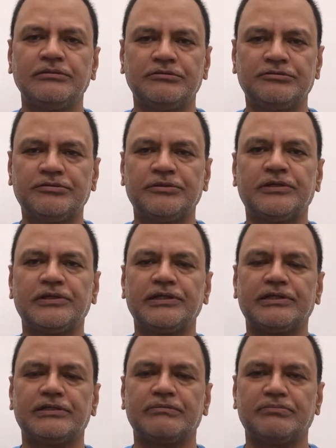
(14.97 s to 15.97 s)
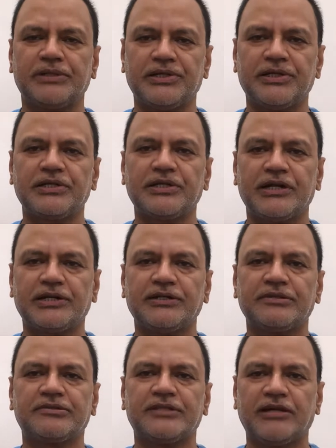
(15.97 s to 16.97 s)
four breathing
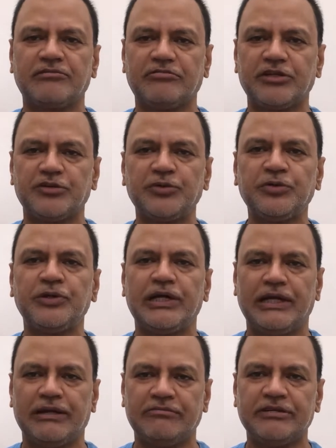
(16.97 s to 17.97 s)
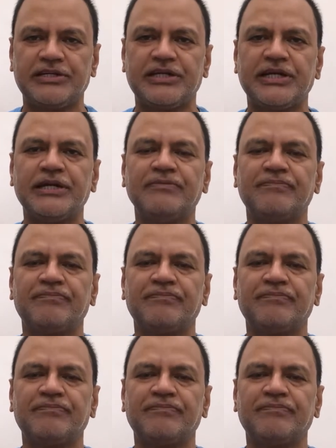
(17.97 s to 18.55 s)
techniques that we do every day.